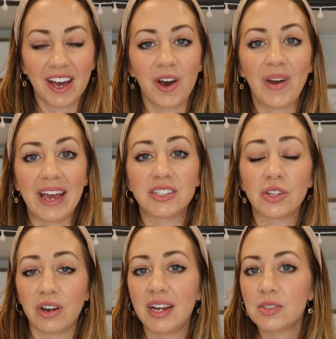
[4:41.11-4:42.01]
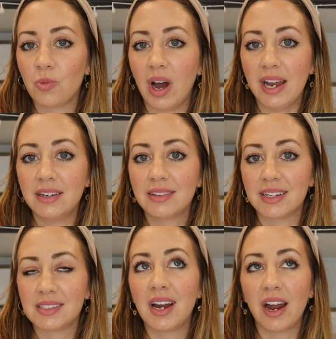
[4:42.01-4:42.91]
Okay, so there is one
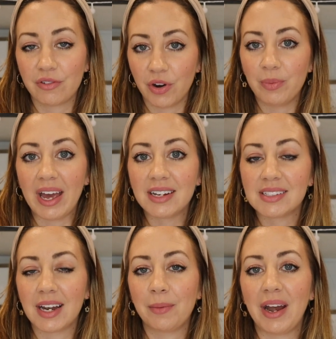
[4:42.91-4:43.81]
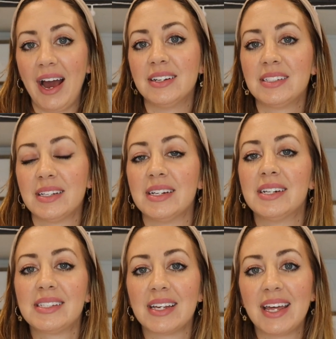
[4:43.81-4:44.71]
that's not a romance that I'm gonna add to this,